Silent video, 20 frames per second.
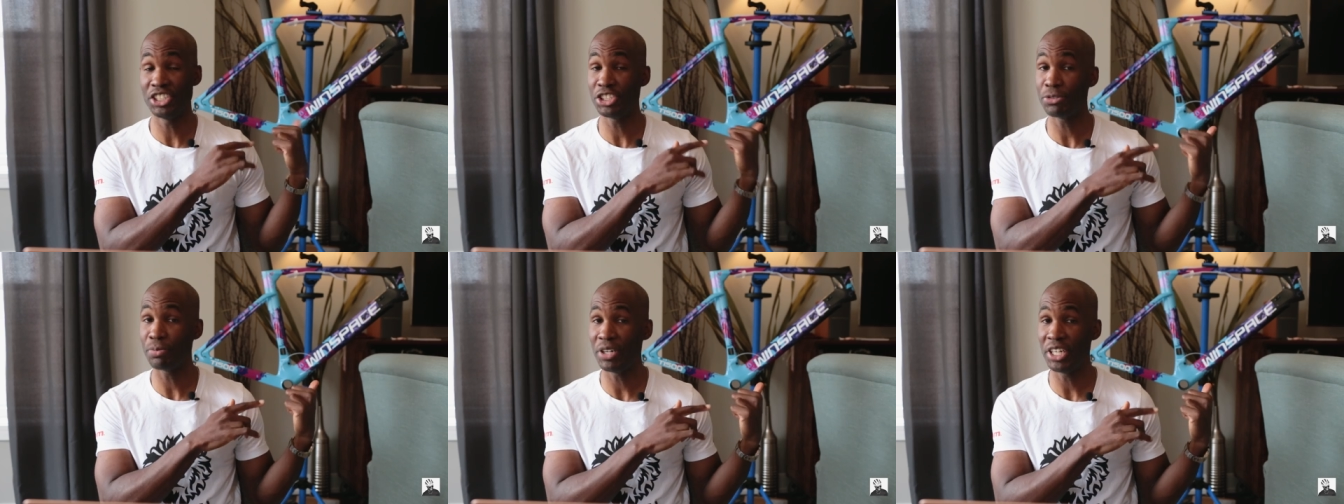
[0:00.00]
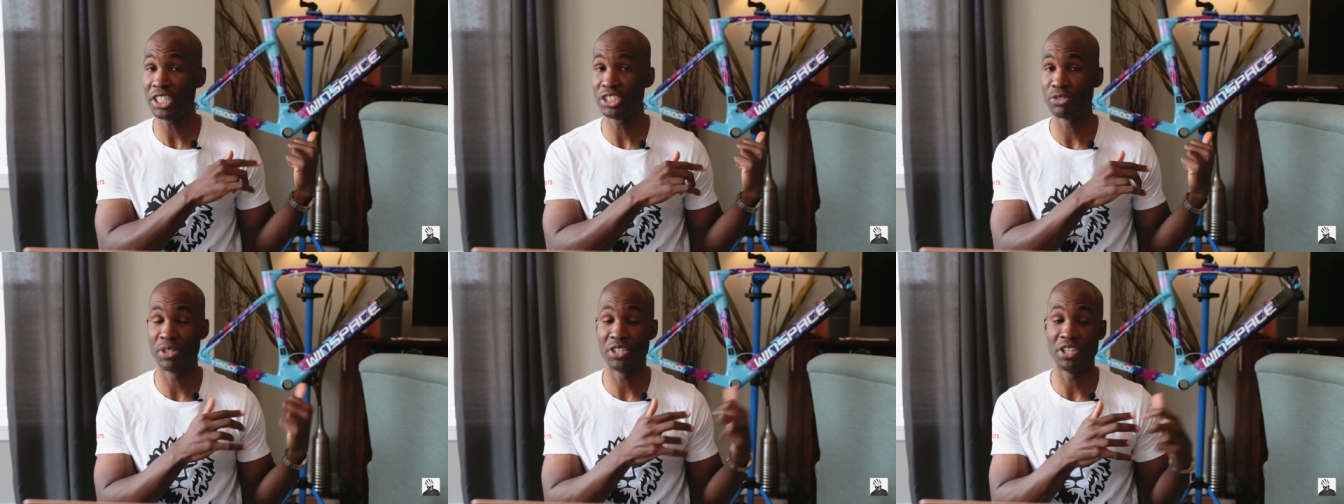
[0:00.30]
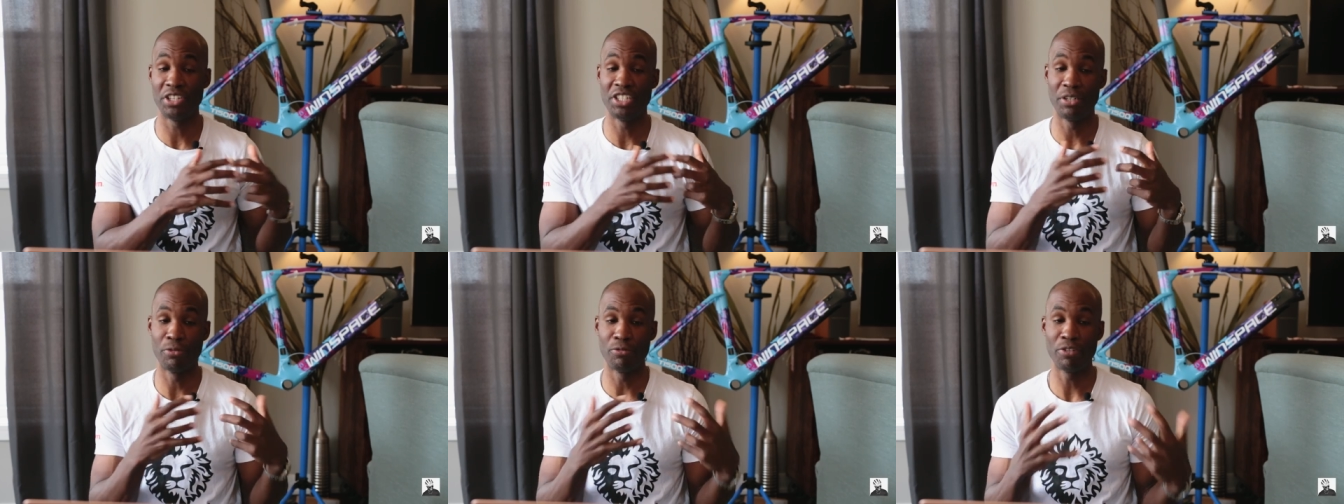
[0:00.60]
disc brakes
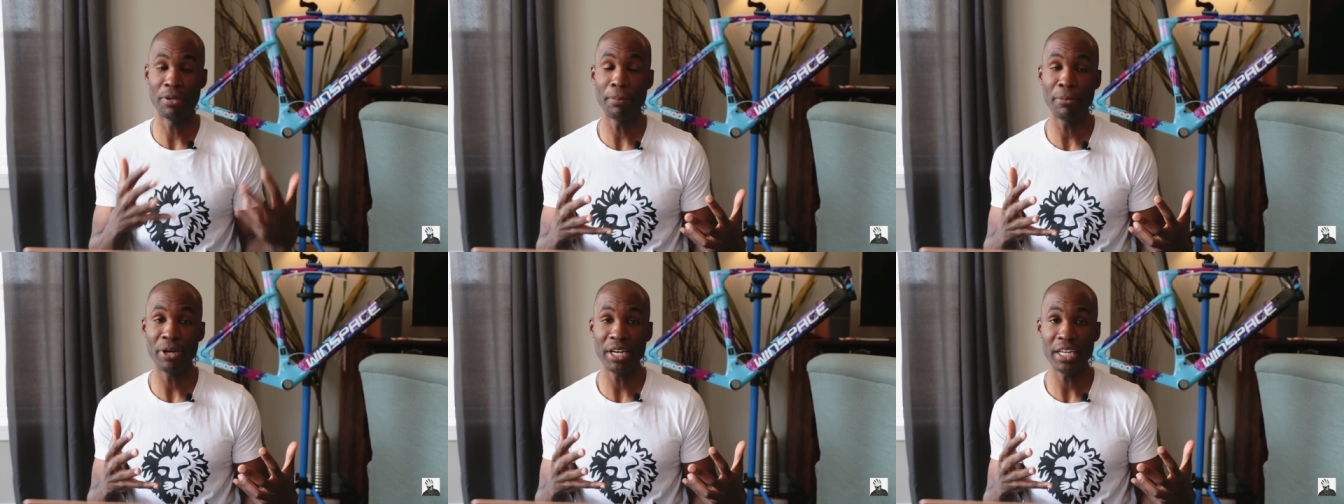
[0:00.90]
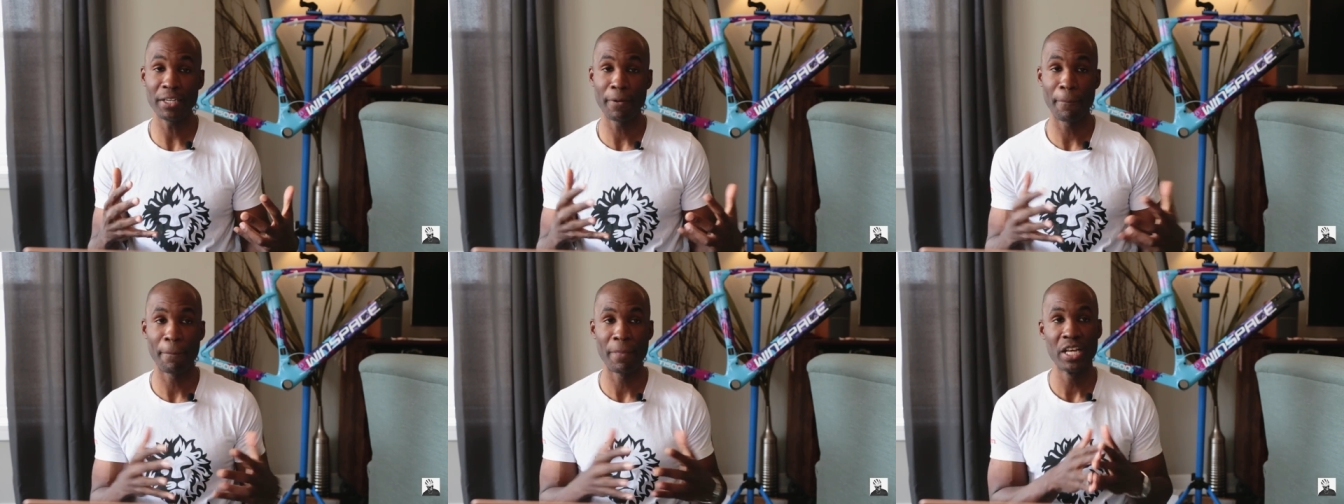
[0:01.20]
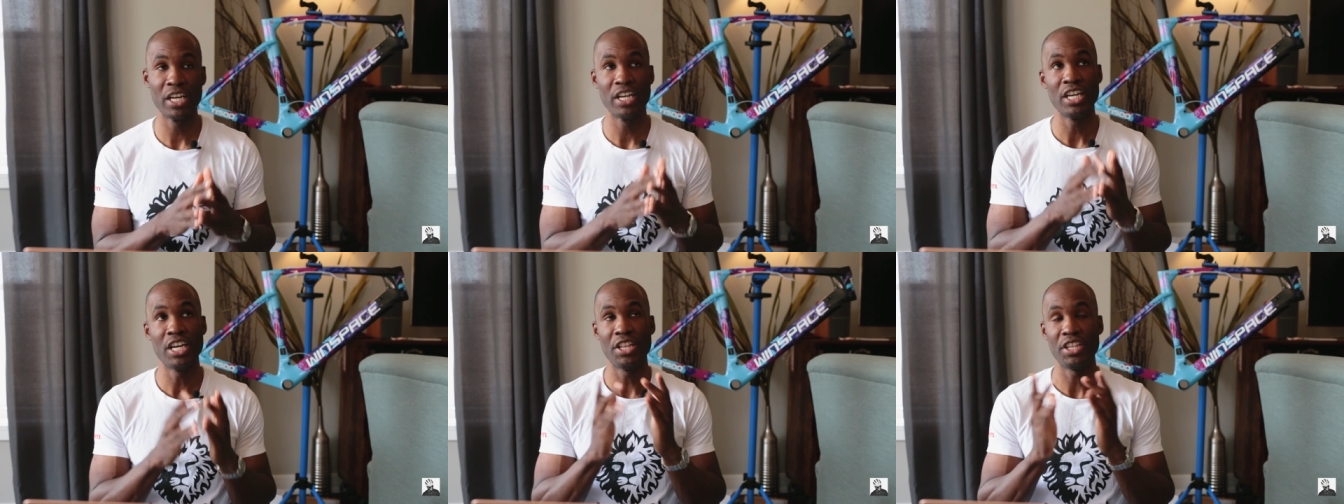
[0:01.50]
rather than rim brake.
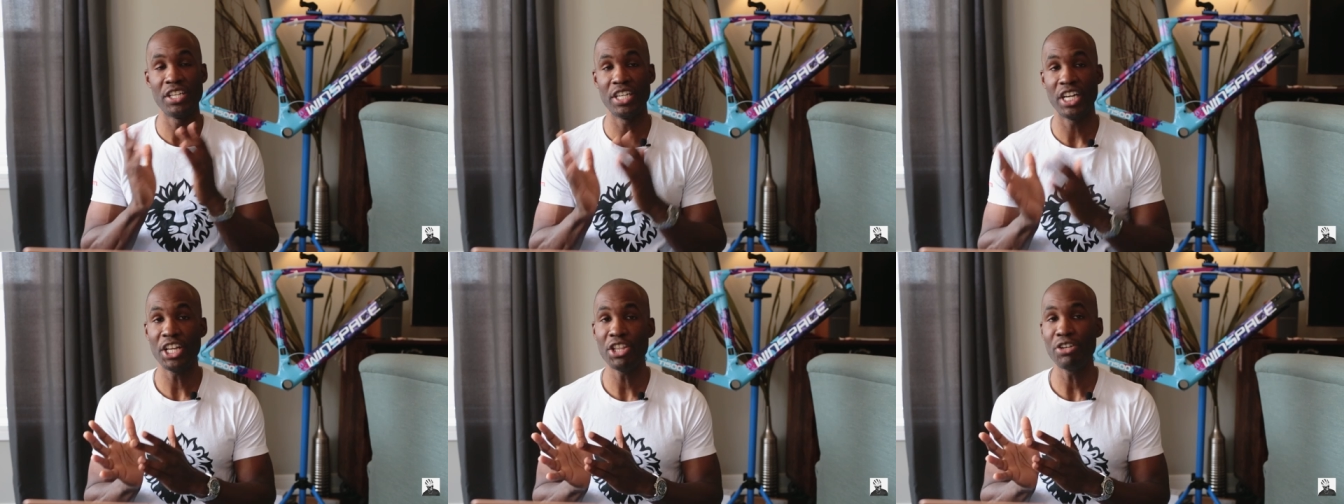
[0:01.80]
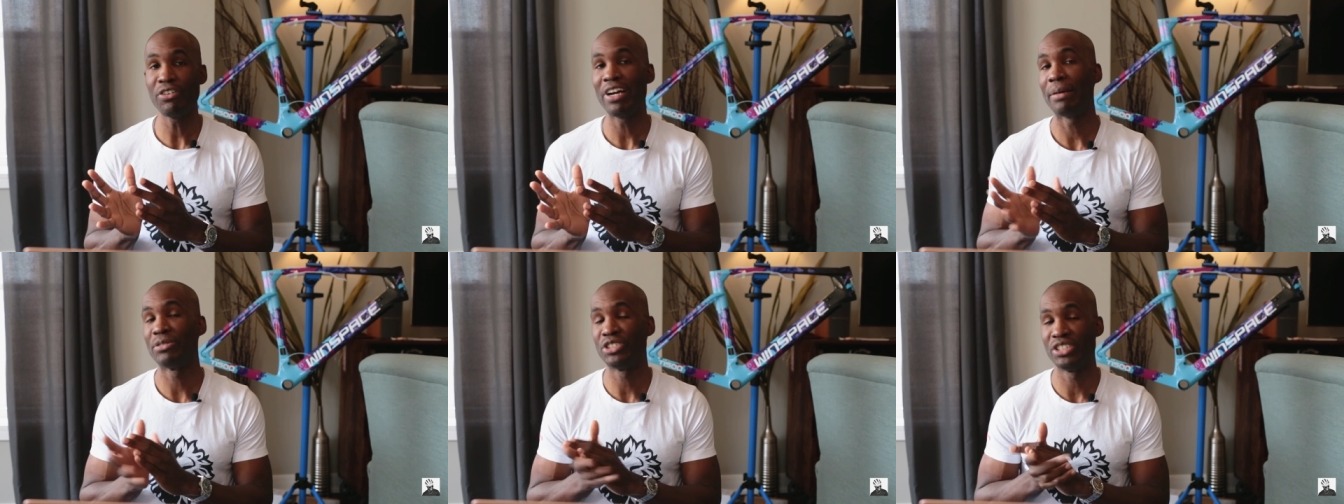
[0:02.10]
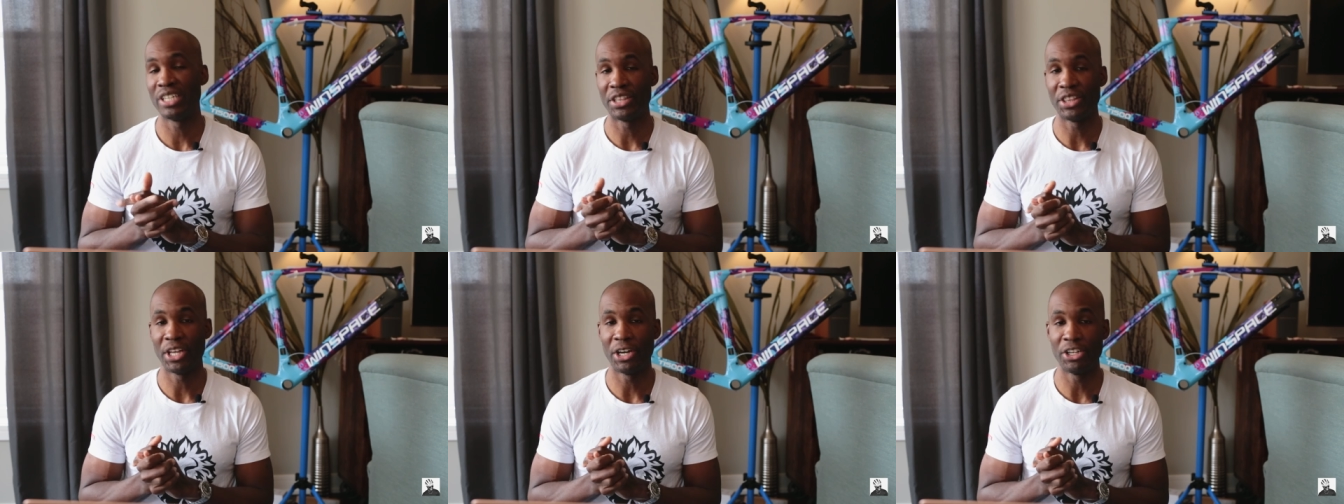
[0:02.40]
The other
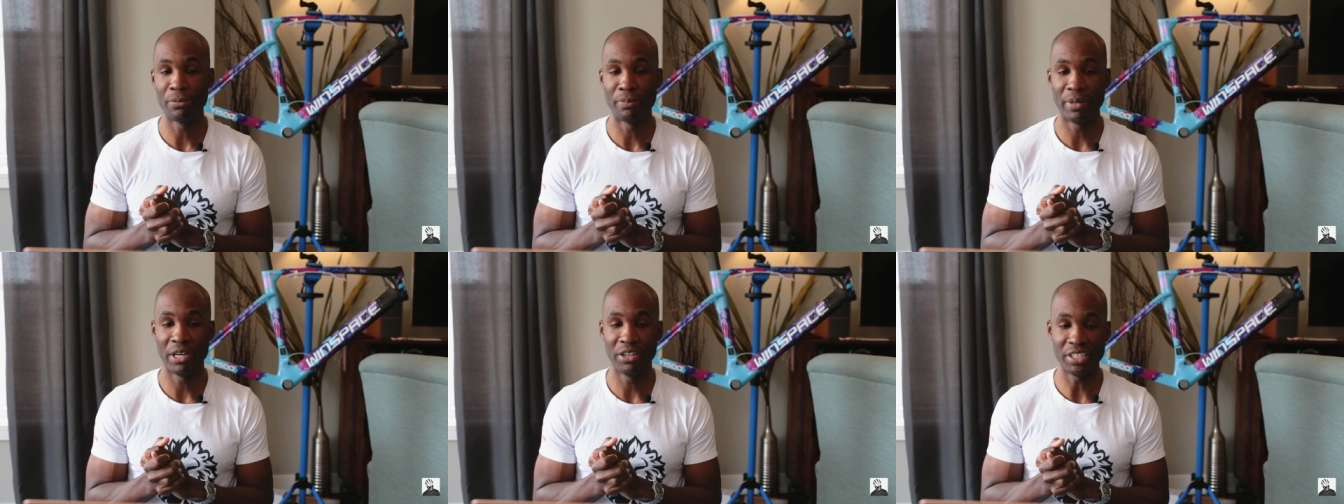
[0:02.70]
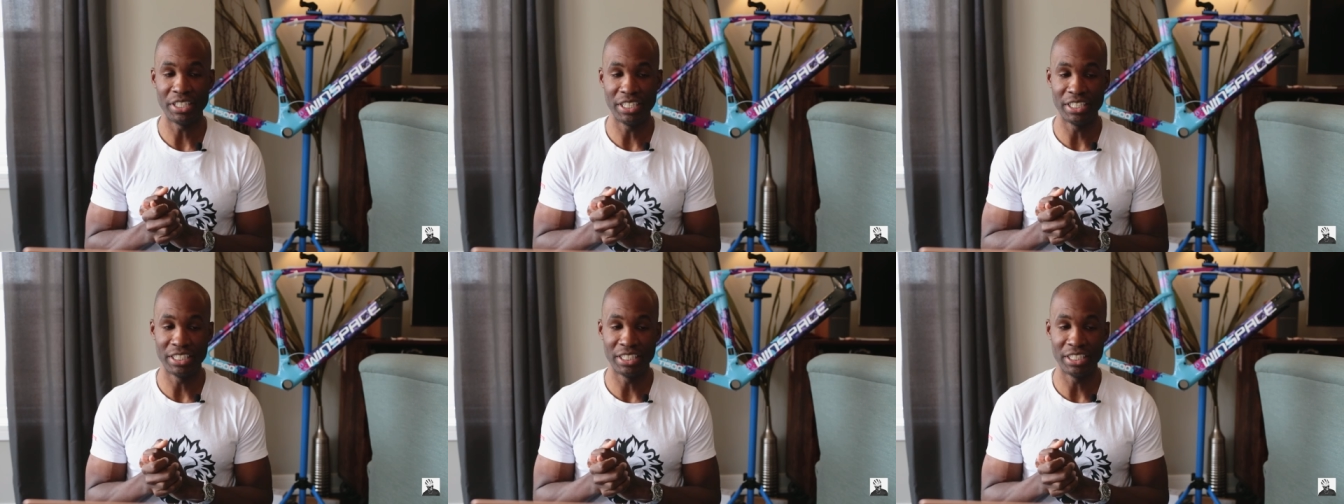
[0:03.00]
option I thought about